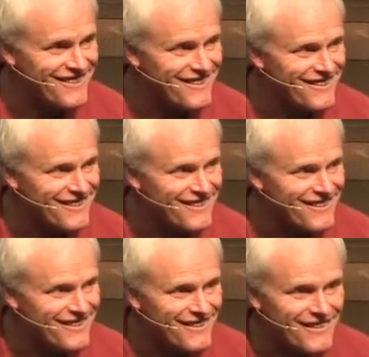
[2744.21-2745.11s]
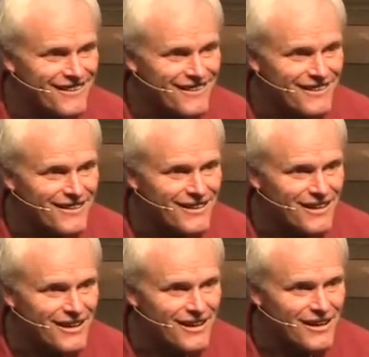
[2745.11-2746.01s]

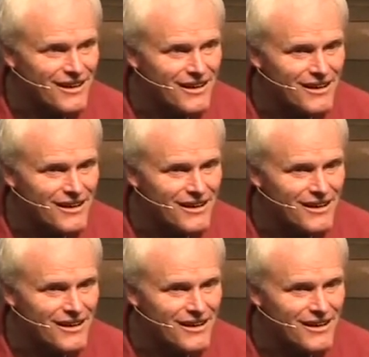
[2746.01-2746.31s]
Nothing is said.